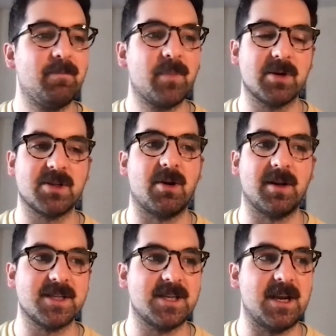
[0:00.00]
you're starting
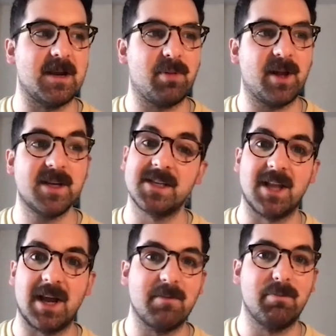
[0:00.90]
to see places
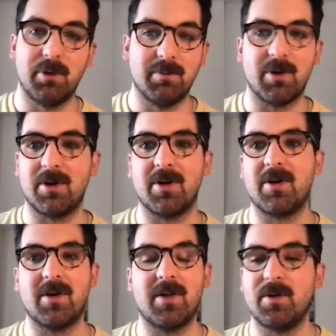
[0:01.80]
like Bloomberg
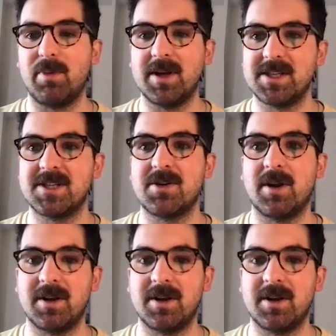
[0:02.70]
or other places